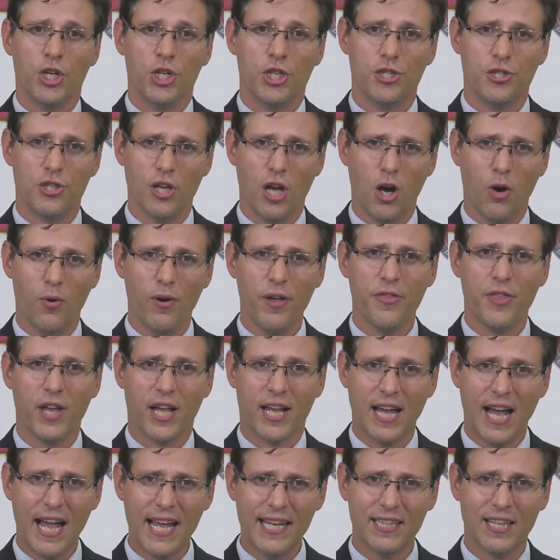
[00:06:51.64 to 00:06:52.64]
So the
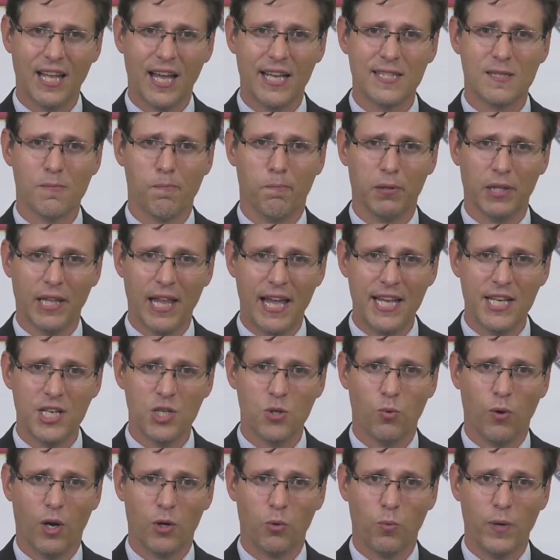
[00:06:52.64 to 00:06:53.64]
guidelines blend
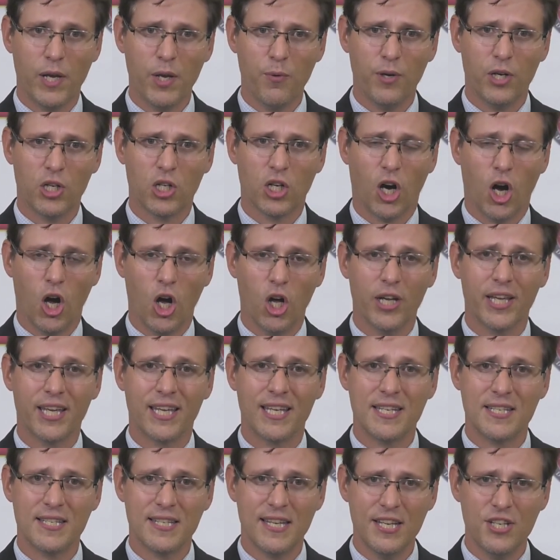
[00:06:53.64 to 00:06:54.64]
what we would call
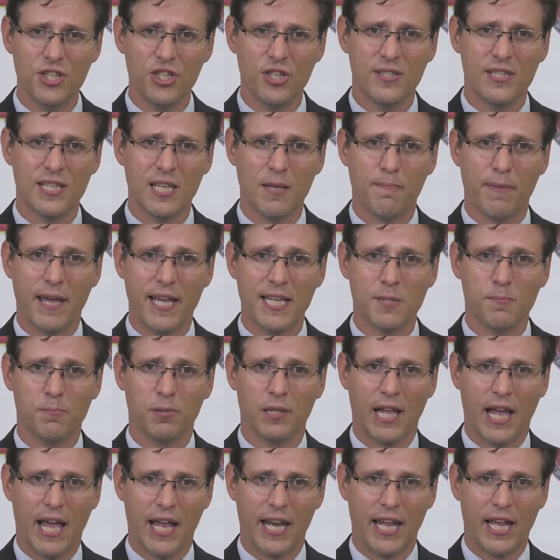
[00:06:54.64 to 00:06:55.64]
contingency-based
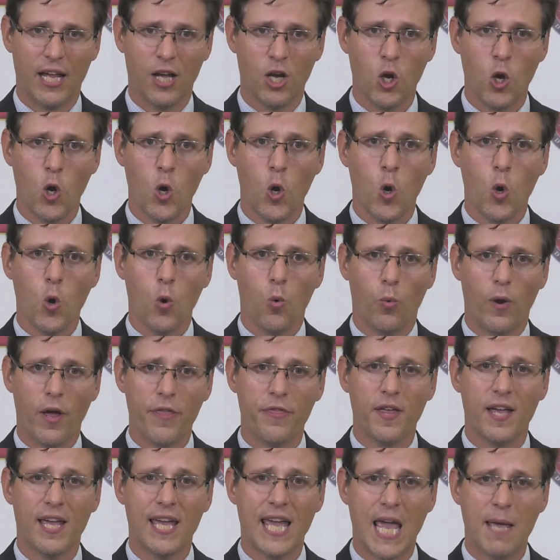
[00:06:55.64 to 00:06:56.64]
planning
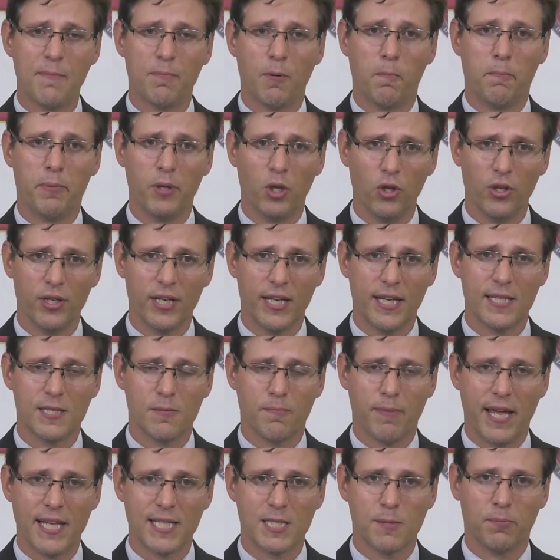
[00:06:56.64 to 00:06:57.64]
with
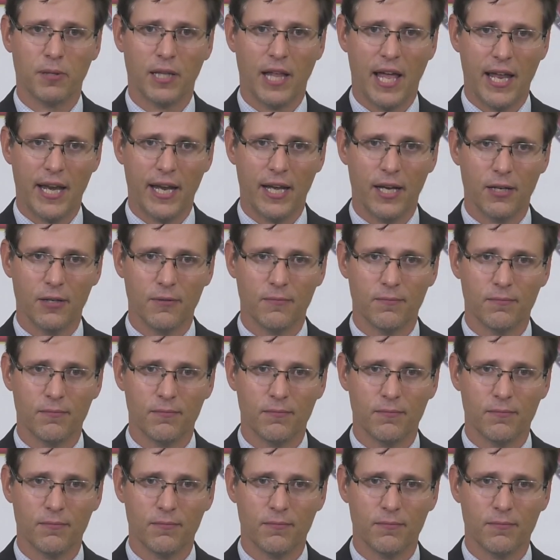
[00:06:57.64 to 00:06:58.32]
capabilities-based planning.